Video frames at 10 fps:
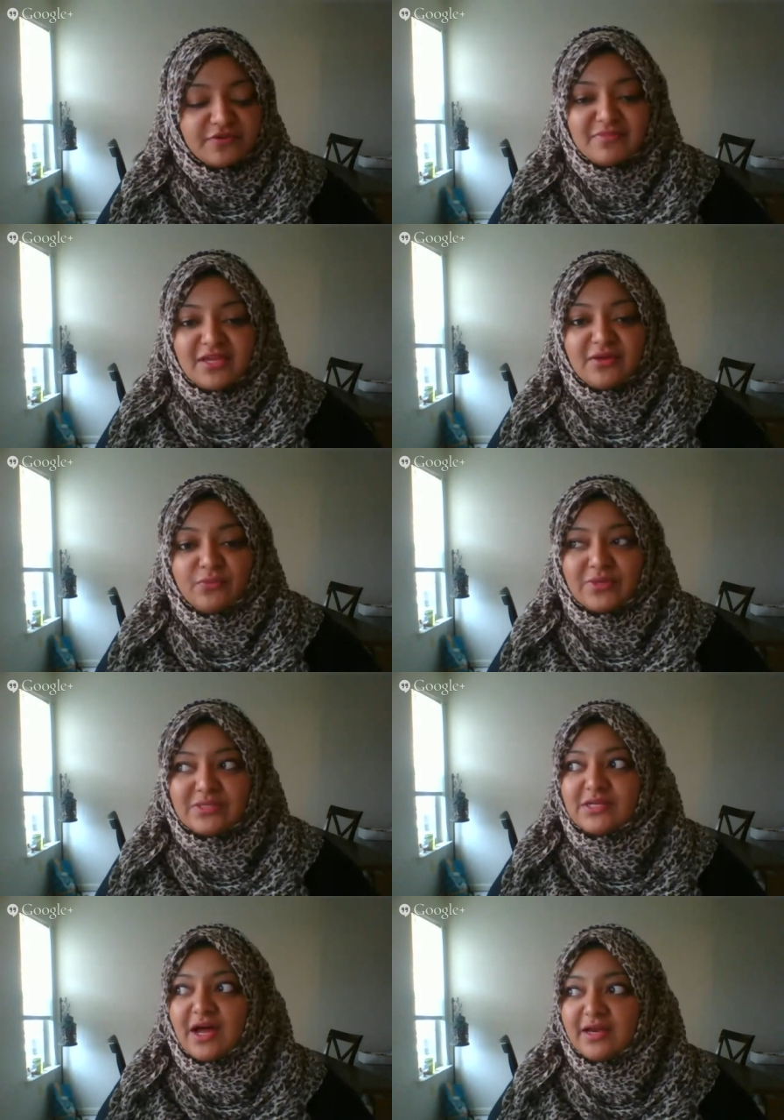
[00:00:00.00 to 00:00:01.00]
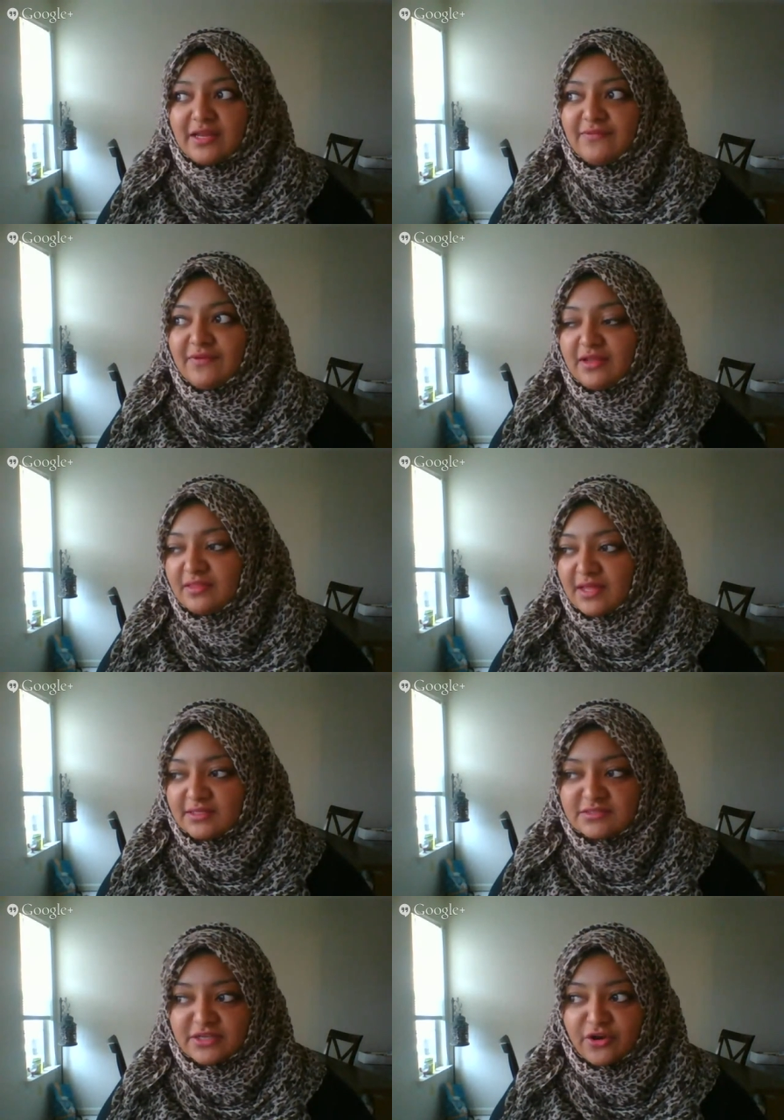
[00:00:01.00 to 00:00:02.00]
for me was not even in
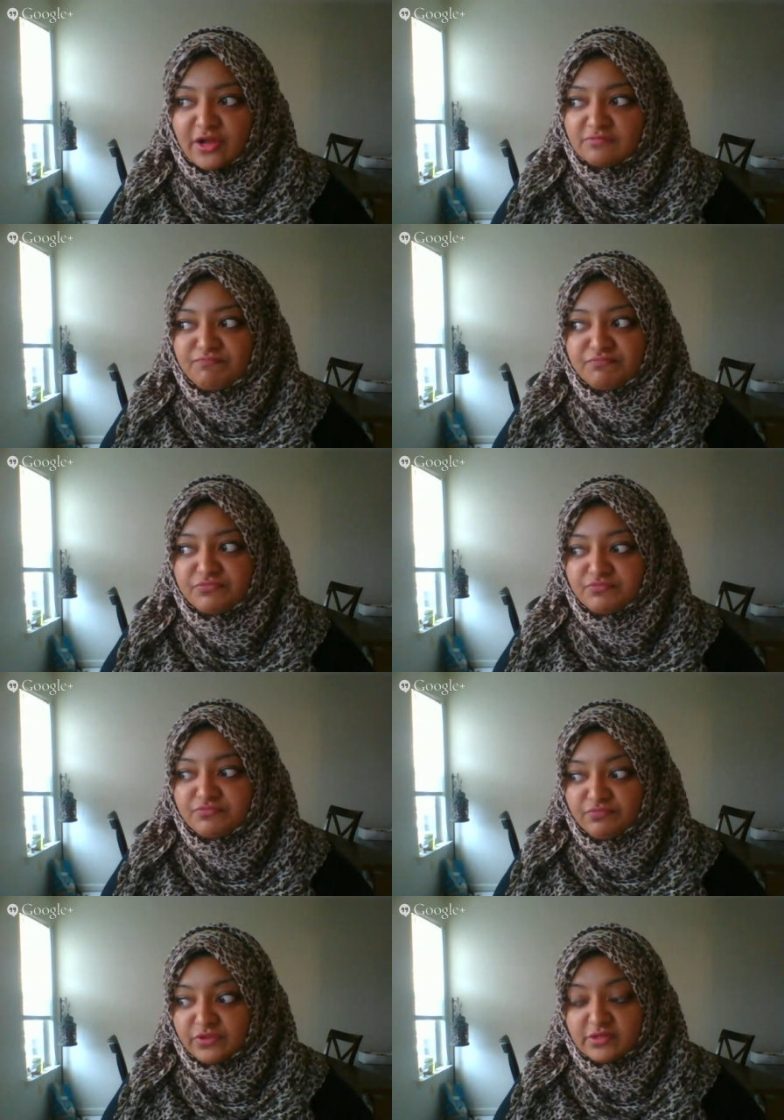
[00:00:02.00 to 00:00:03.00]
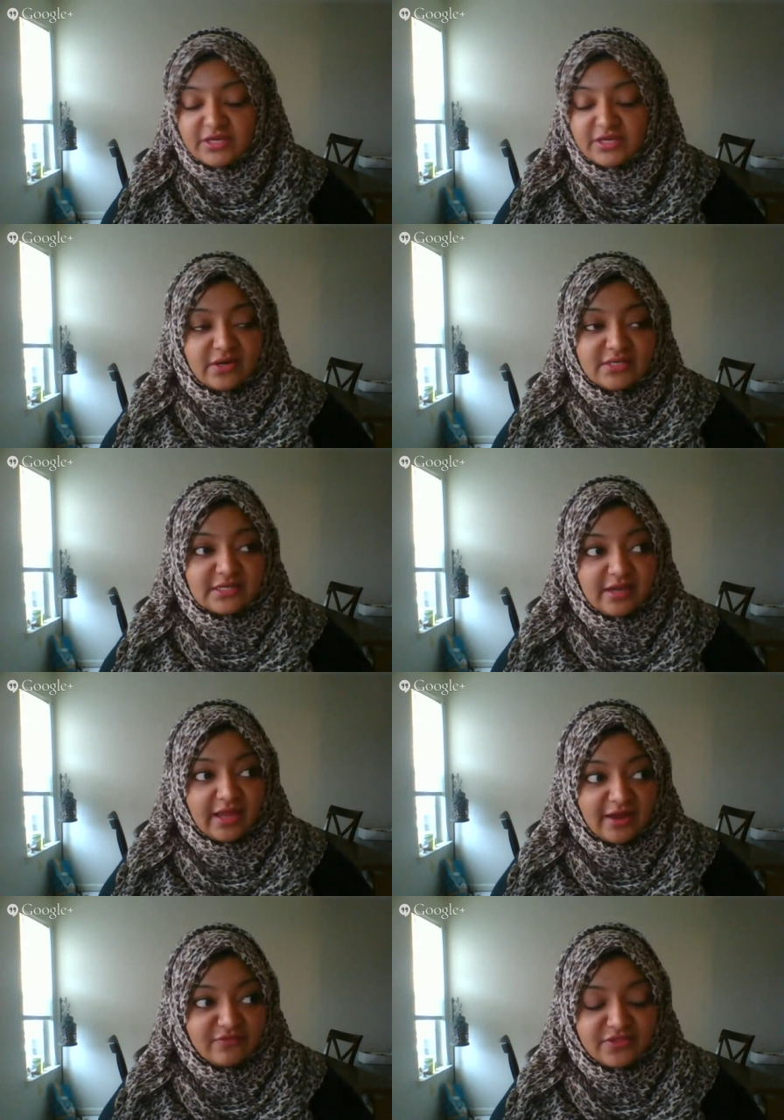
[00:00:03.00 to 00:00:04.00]
that Sarah did
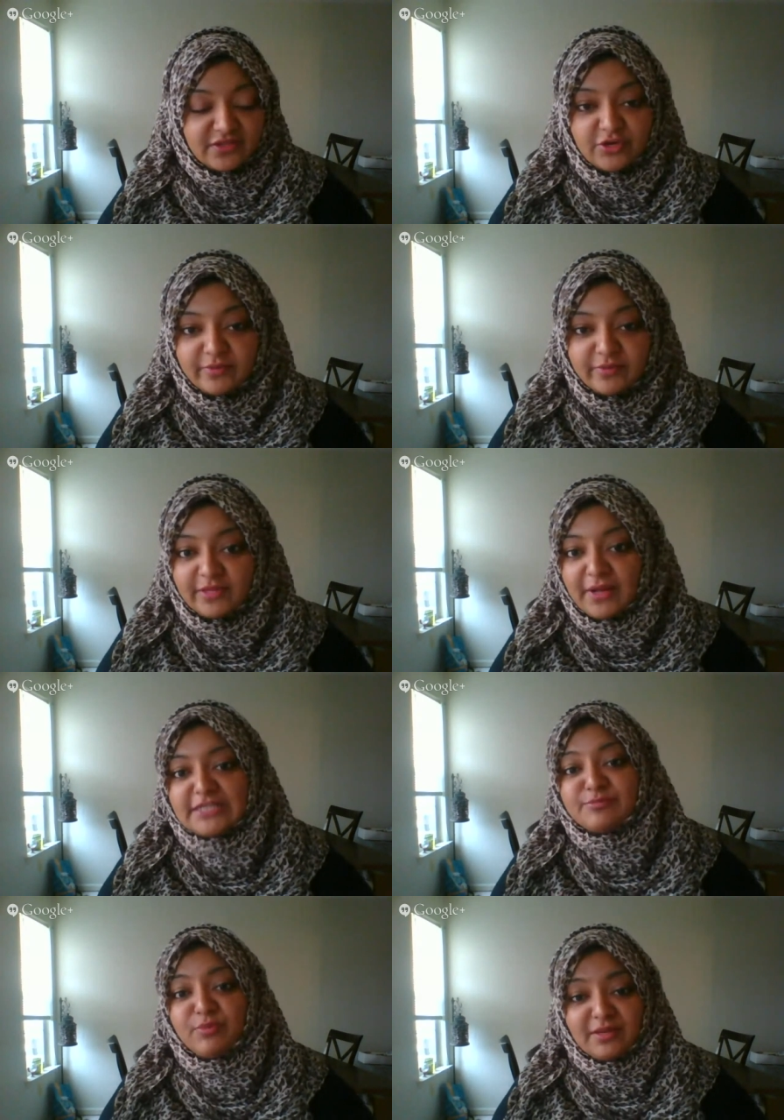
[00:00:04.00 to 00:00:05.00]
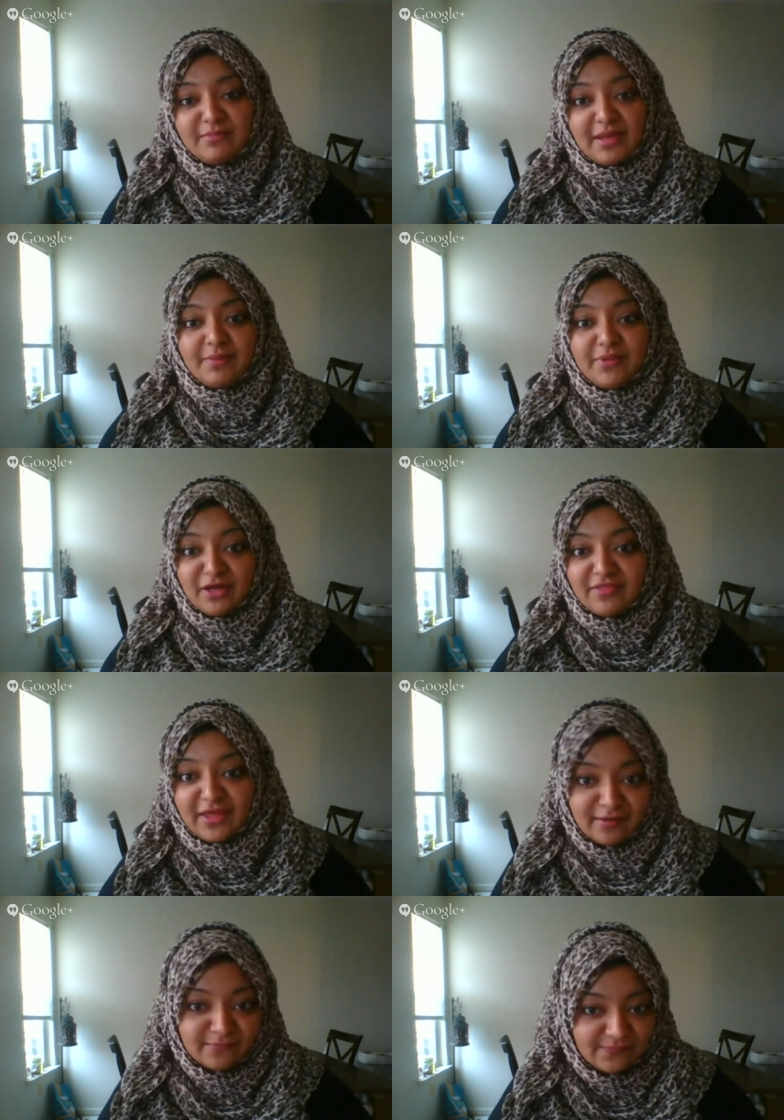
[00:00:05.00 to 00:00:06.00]
everything humanly possible and maybe beyond
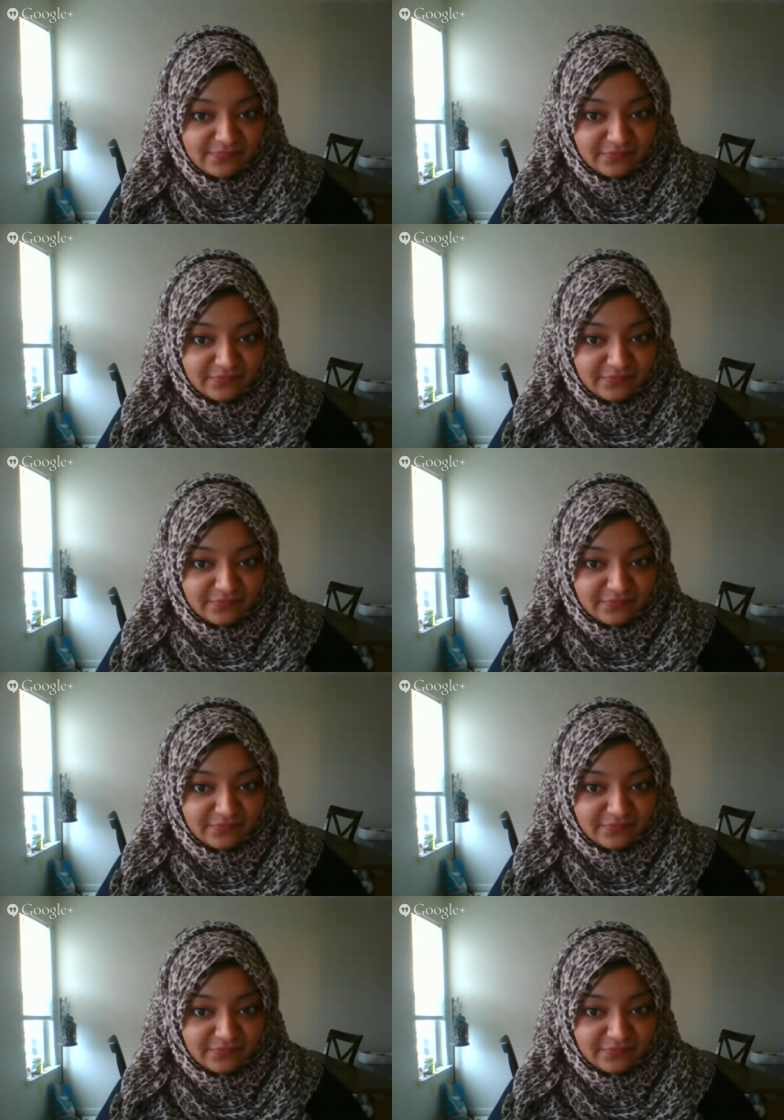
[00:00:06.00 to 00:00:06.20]
that